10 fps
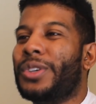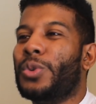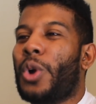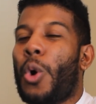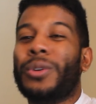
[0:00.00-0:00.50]

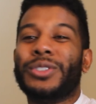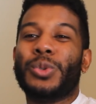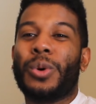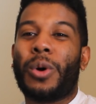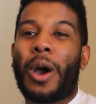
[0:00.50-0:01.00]
You go
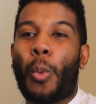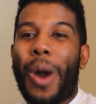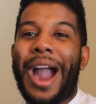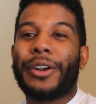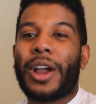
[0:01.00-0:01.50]
into a
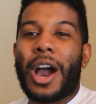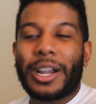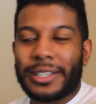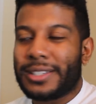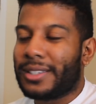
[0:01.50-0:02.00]
wider
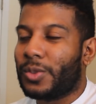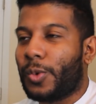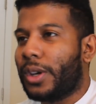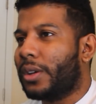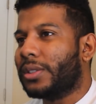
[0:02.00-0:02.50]
audience as
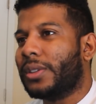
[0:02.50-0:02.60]
well.